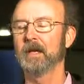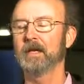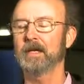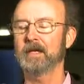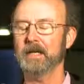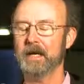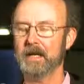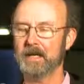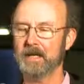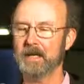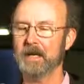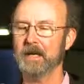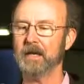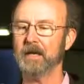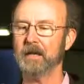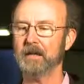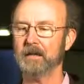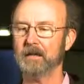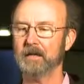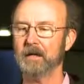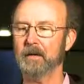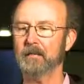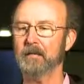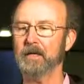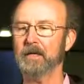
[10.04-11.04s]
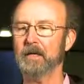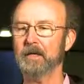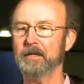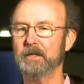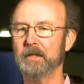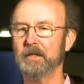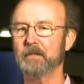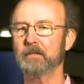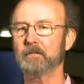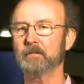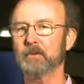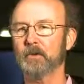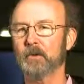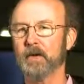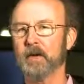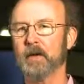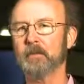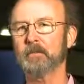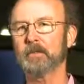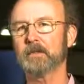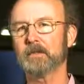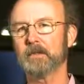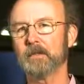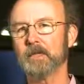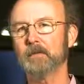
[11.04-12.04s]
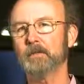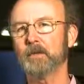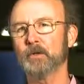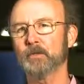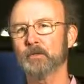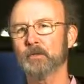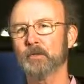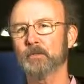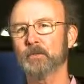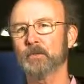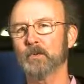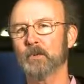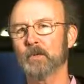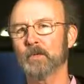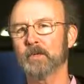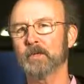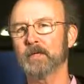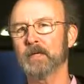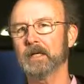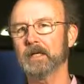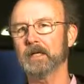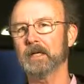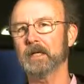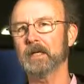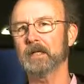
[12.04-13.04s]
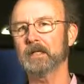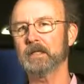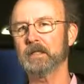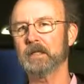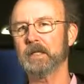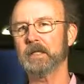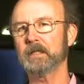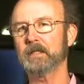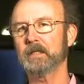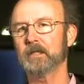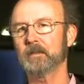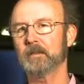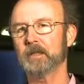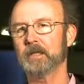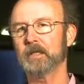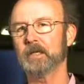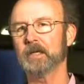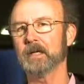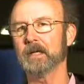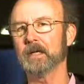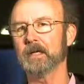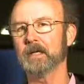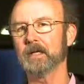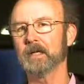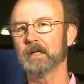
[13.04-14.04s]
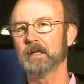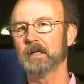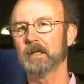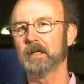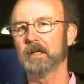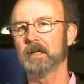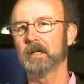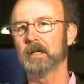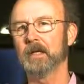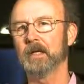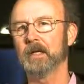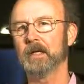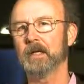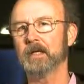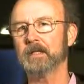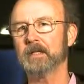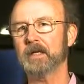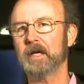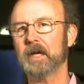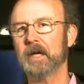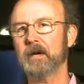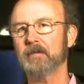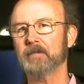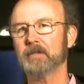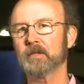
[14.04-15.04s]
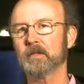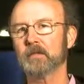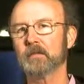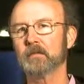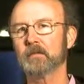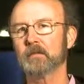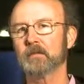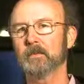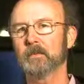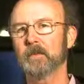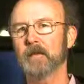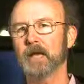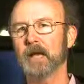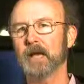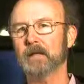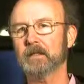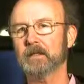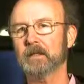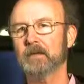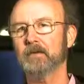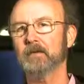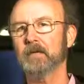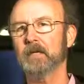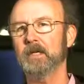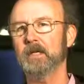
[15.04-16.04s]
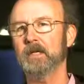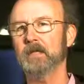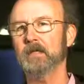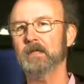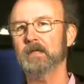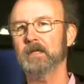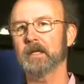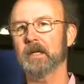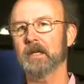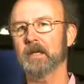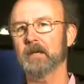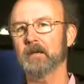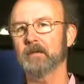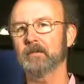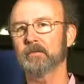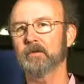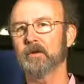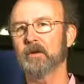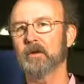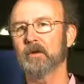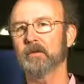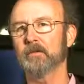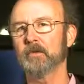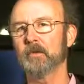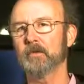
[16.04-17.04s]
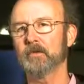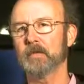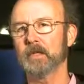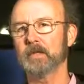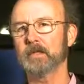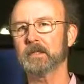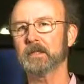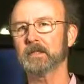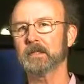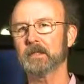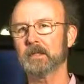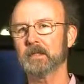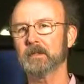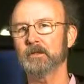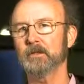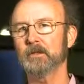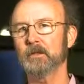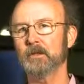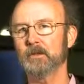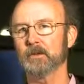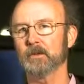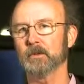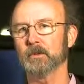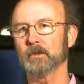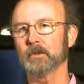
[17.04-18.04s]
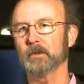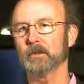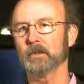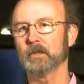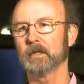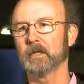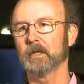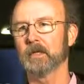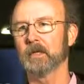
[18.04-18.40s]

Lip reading: Yeah, I can. I mean, I think perhaps the most important thing that needs to be done is have some activities that involve the business end users.